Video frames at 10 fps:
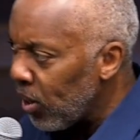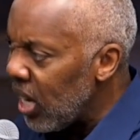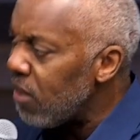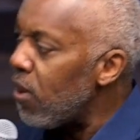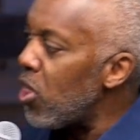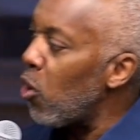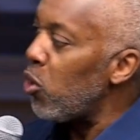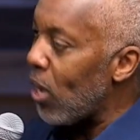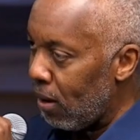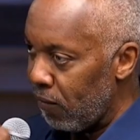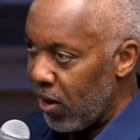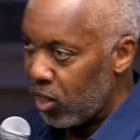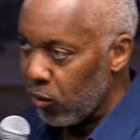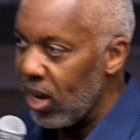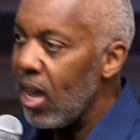Even though you got
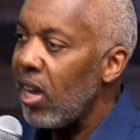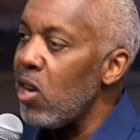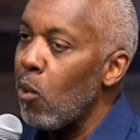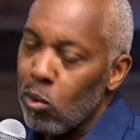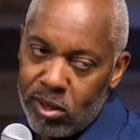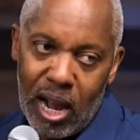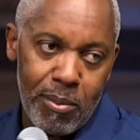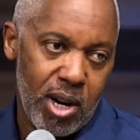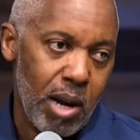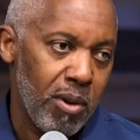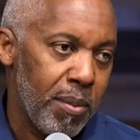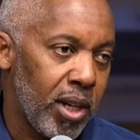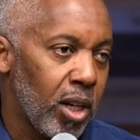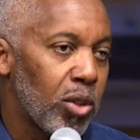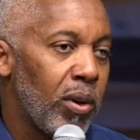victory, he won't stop coming,
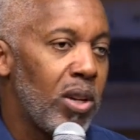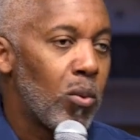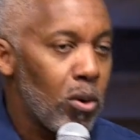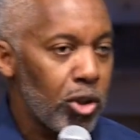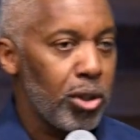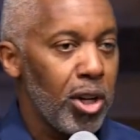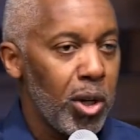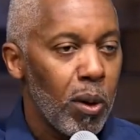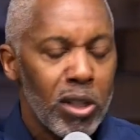because what he wants you to do